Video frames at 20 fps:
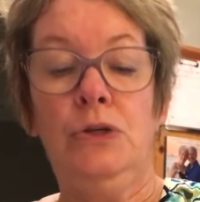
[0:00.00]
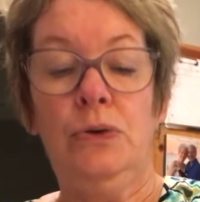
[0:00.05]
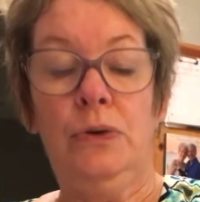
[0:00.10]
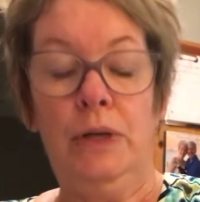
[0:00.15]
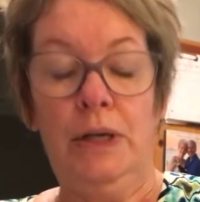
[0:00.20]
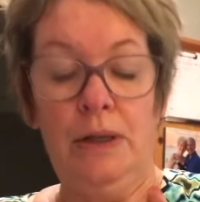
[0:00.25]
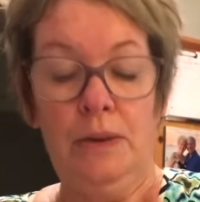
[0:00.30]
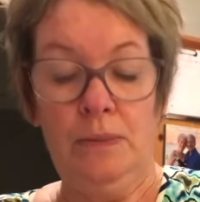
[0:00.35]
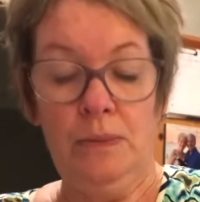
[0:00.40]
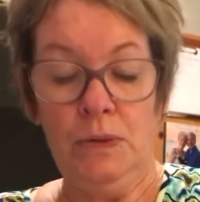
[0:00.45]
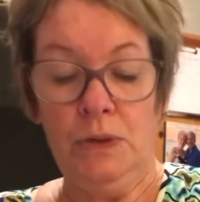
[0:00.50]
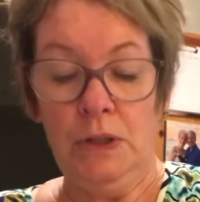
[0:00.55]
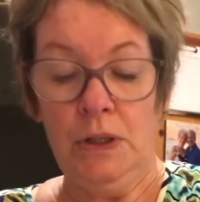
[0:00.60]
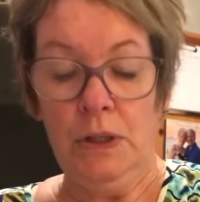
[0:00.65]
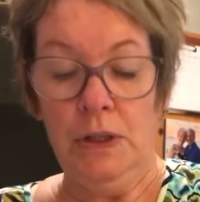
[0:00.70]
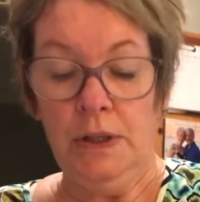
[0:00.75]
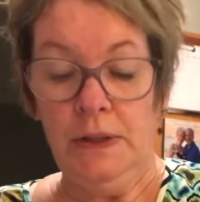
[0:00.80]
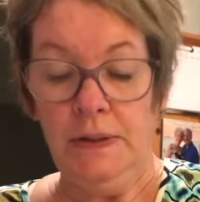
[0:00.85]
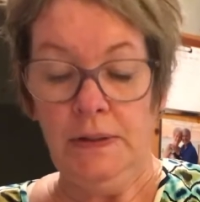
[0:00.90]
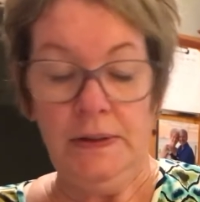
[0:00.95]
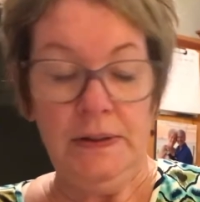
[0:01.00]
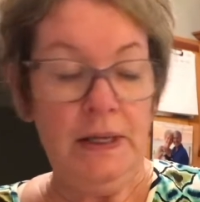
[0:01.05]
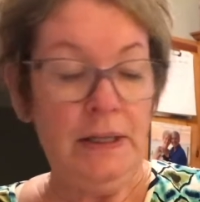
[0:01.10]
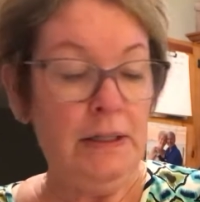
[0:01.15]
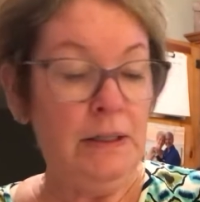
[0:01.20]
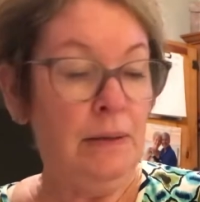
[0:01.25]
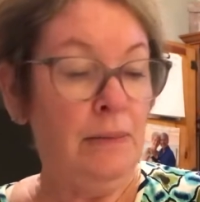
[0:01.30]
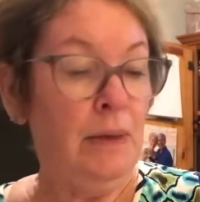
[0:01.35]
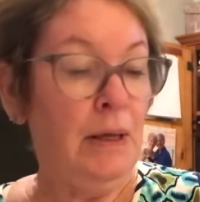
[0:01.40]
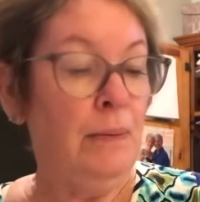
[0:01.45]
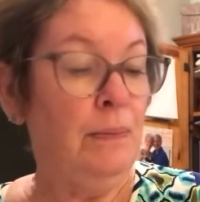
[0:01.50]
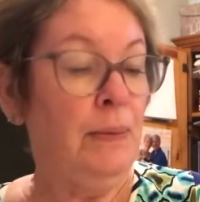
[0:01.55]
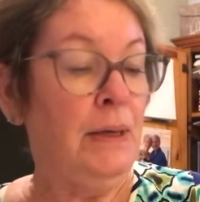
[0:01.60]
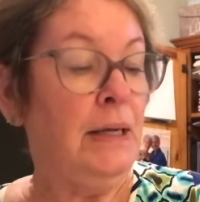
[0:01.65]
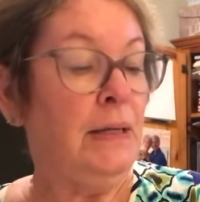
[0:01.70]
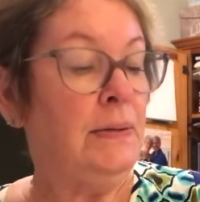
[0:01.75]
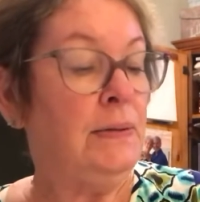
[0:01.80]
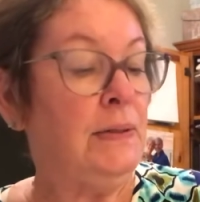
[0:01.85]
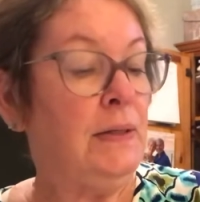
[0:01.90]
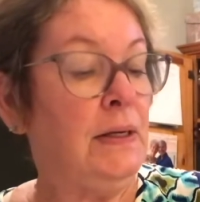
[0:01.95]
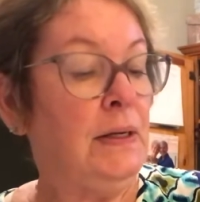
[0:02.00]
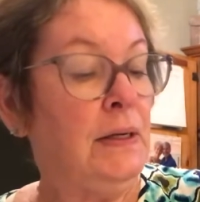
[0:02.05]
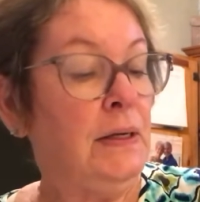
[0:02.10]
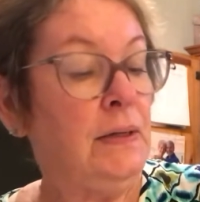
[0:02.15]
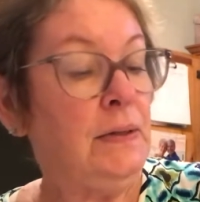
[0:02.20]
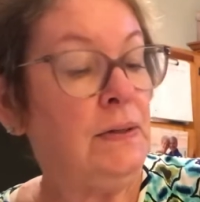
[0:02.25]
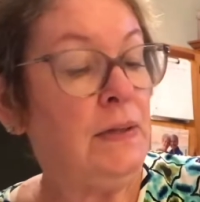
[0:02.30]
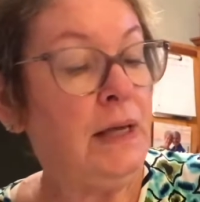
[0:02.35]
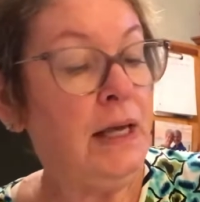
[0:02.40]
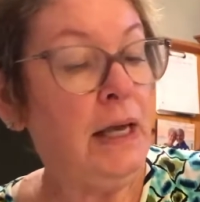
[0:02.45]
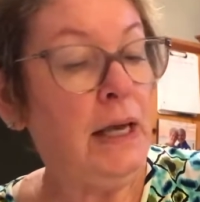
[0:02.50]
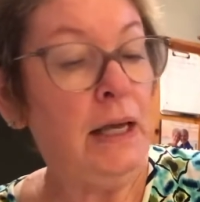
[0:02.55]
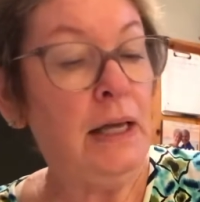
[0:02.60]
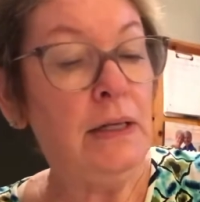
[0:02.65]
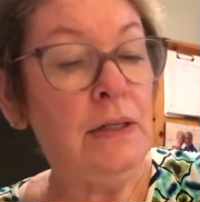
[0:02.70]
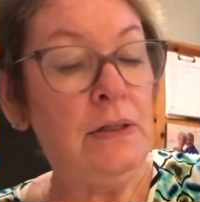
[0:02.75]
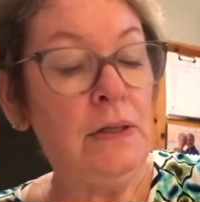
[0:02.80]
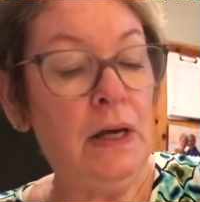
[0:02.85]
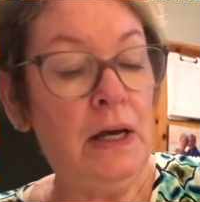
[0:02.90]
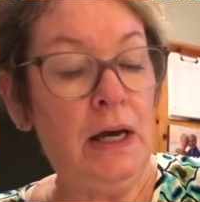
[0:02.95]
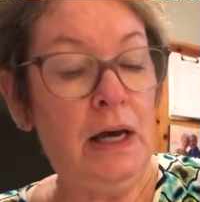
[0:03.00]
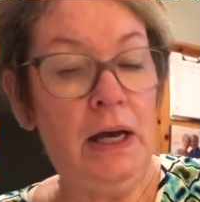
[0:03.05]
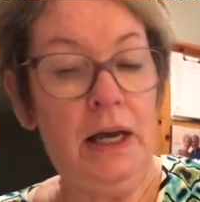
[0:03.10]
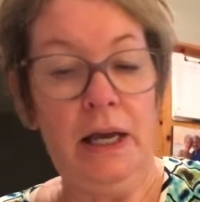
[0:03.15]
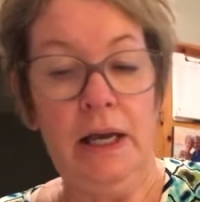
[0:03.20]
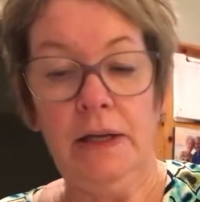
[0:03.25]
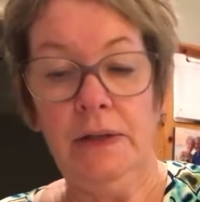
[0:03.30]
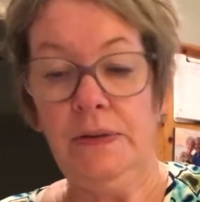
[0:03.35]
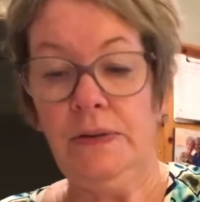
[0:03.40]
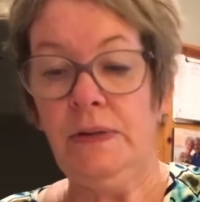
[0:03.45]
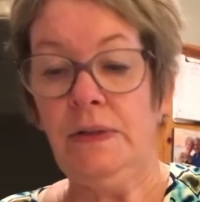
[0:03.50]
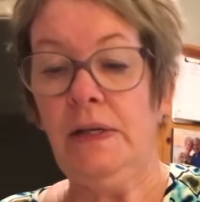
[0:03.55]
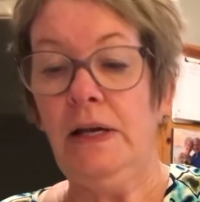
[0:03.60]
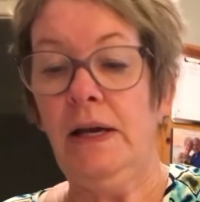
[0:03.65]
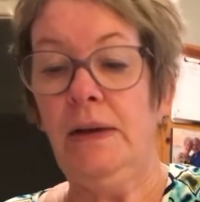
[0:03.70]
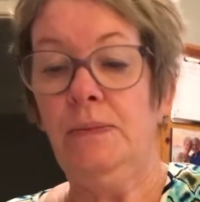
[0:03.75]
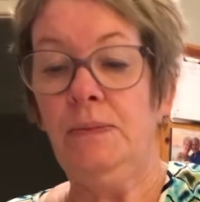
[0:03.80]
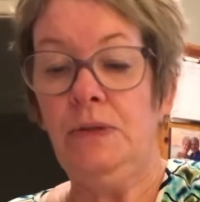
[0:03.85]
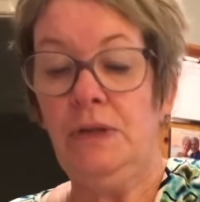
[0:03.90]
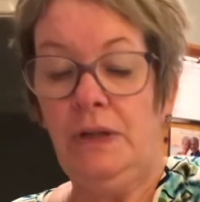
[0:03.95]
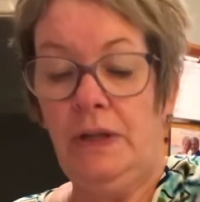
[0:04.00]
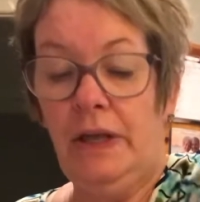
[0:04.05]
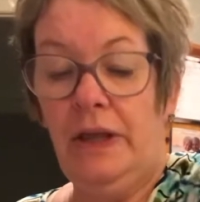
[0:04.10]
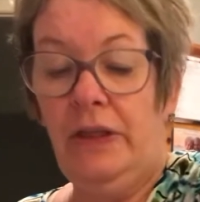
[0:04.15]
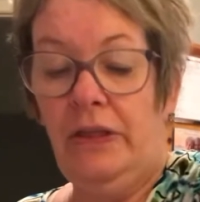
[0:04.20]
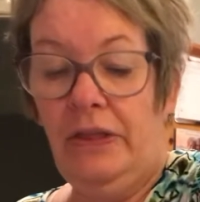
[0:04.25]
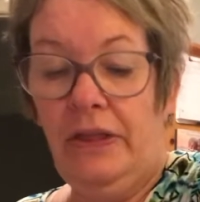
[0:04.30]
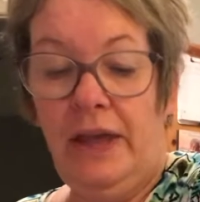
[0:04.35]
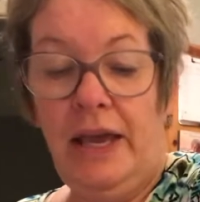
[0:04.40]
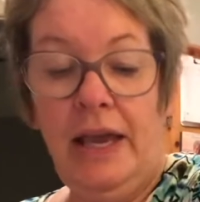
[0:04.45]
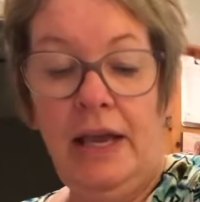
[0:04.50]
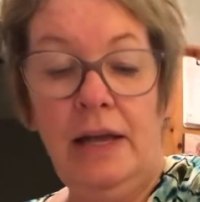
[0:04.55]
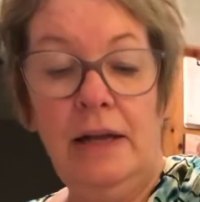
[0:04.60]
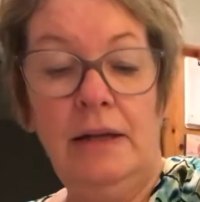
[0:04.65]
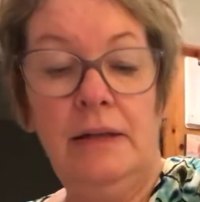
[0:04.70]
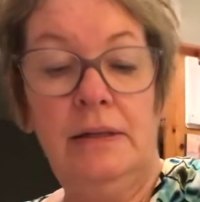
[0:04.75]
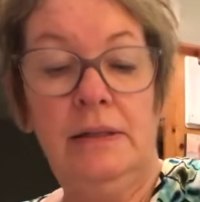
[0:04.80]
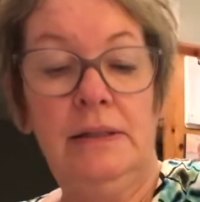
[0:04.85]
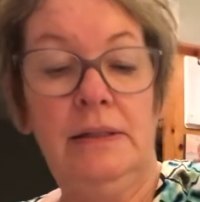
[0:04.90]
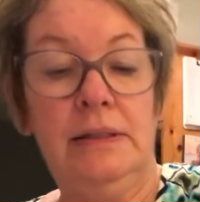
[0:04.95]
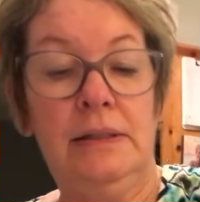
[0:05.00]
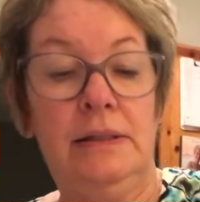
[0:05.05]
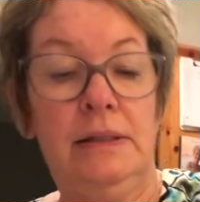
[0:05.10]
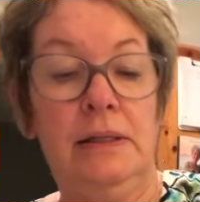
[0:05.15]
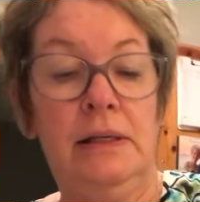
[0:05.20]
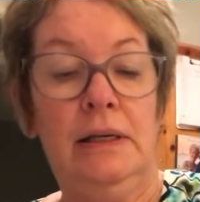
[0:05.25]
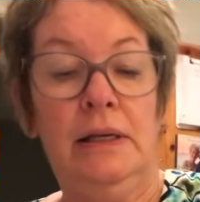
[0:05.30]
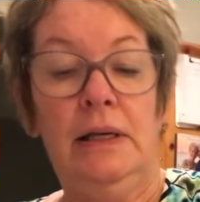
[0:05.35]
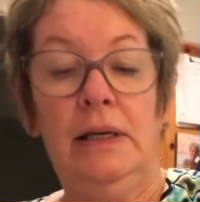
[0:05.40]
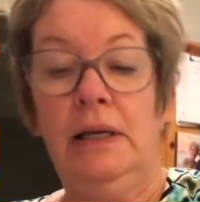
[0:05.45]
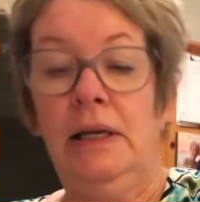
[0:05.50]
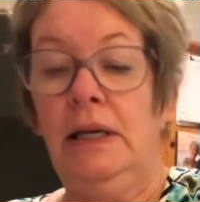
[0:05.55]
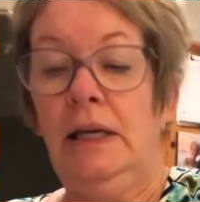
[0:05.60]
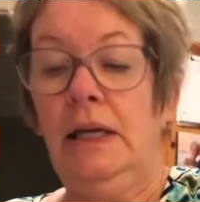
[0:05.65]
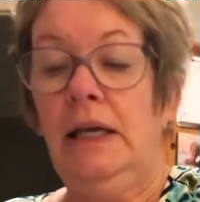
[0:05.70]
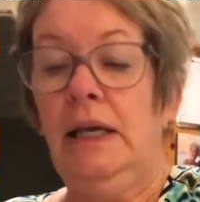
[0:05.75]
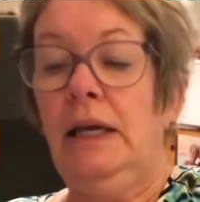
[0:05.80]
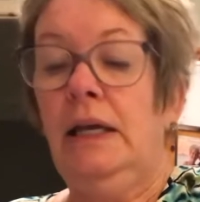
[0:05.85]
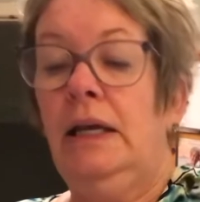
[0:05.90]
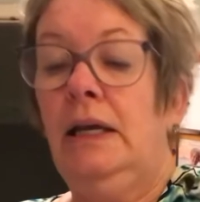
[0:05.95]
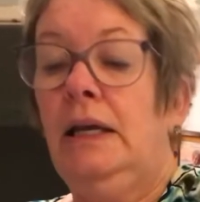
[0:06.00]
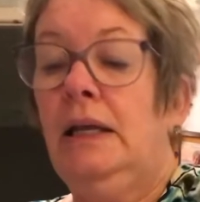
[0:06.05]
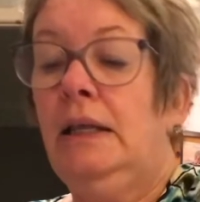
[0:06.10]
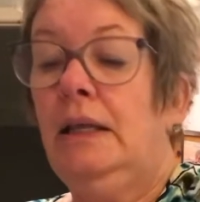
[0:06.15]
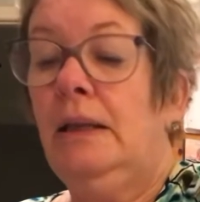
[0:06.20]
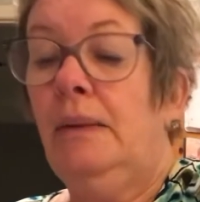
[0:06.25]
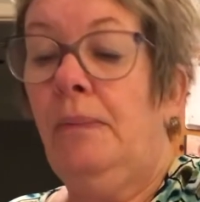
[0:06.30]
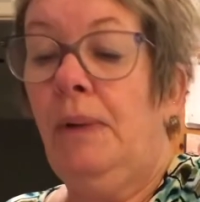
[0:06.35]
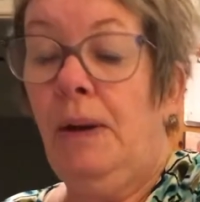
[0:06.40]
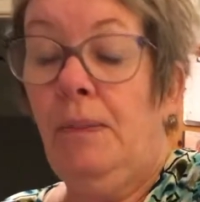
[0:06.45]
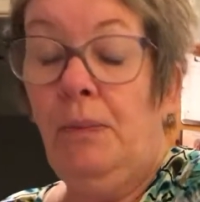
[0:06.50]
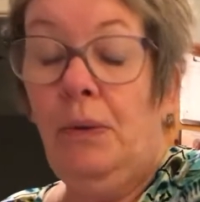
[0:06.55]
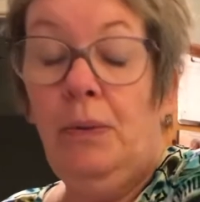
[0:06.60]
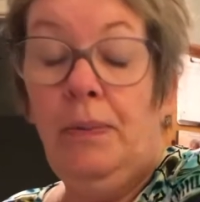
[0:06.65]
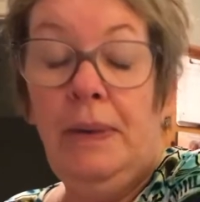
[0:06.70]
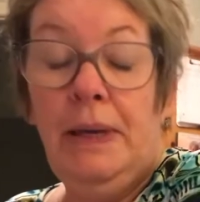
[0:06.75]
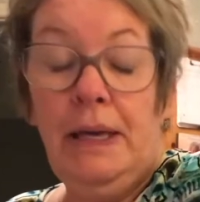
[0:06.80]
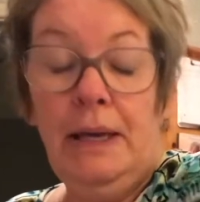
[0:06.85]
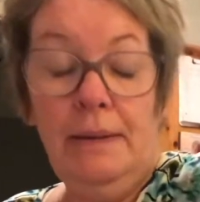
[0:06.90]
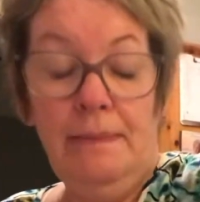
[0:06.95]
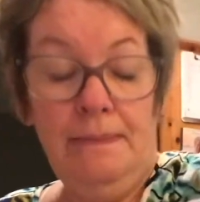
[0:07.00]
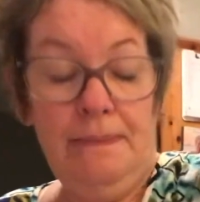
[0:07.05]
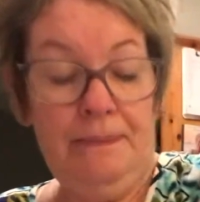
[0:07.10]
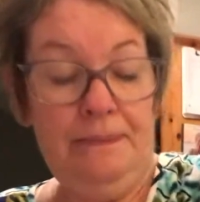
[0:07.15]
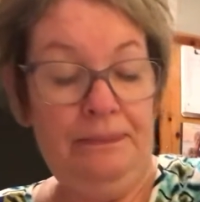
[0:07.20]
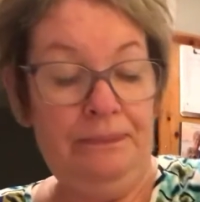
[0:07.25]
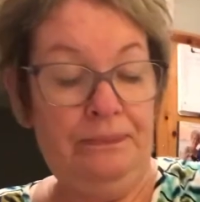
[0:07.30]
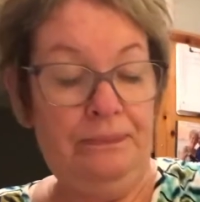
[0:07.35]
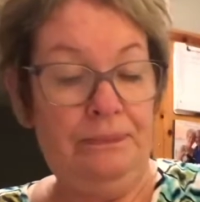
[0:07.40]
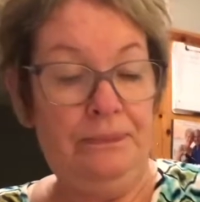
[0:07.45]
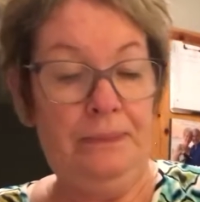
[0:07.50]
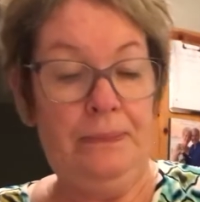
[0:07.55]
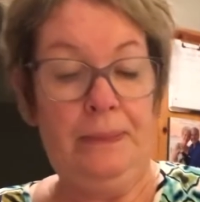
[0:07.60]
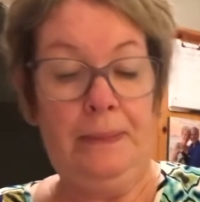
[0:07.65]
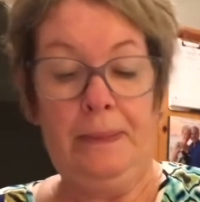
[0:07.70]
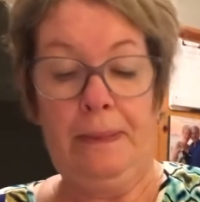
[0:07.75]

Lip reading: green trimmed sentiment pieces, and I stamped the thanks and the bumblebee.